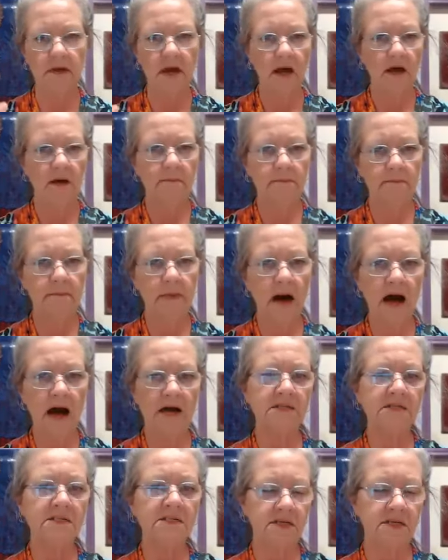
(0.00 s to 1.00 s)

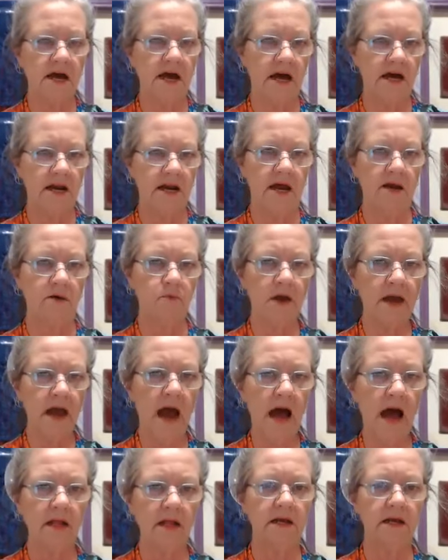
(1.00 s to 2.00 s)
mindset and
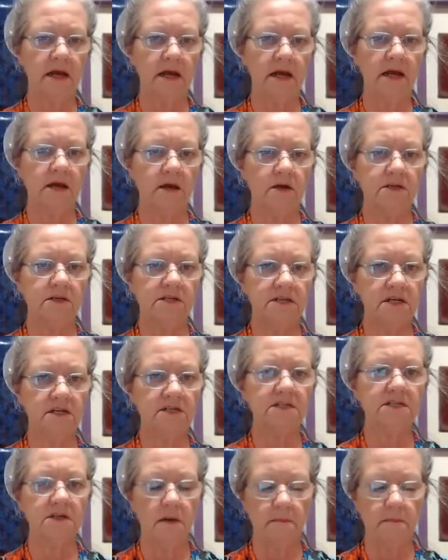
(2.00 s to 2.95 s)
reality system.